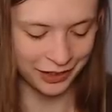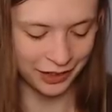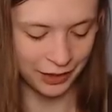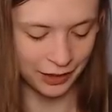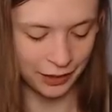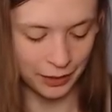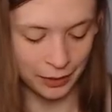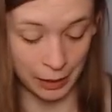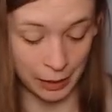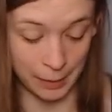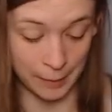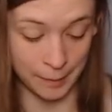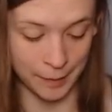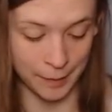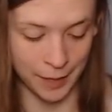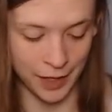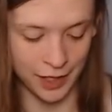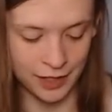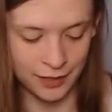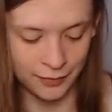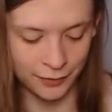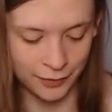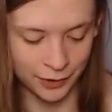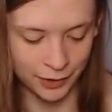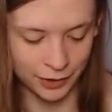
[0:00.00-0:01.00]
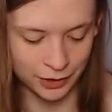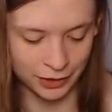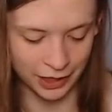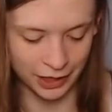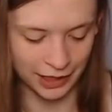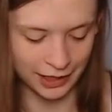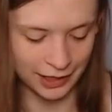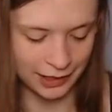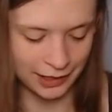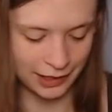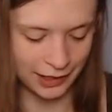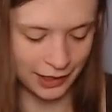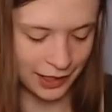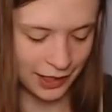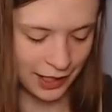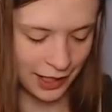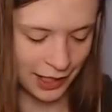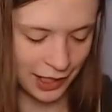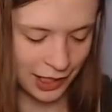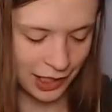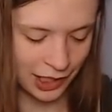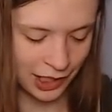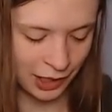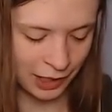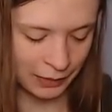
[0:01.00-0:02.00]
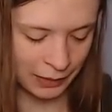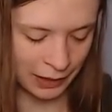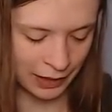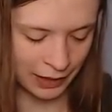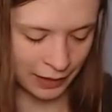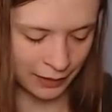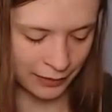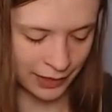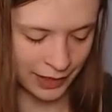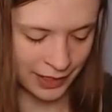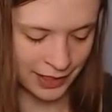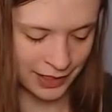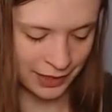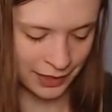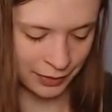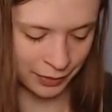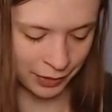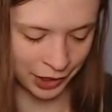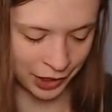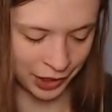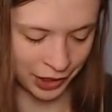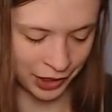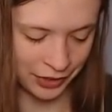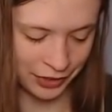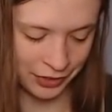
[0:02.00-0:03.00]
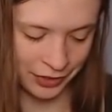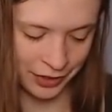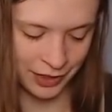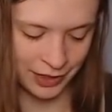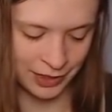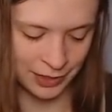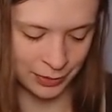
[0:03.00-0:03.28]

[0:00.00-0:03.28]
They're like made for like EDH and competitiveness and whatnot.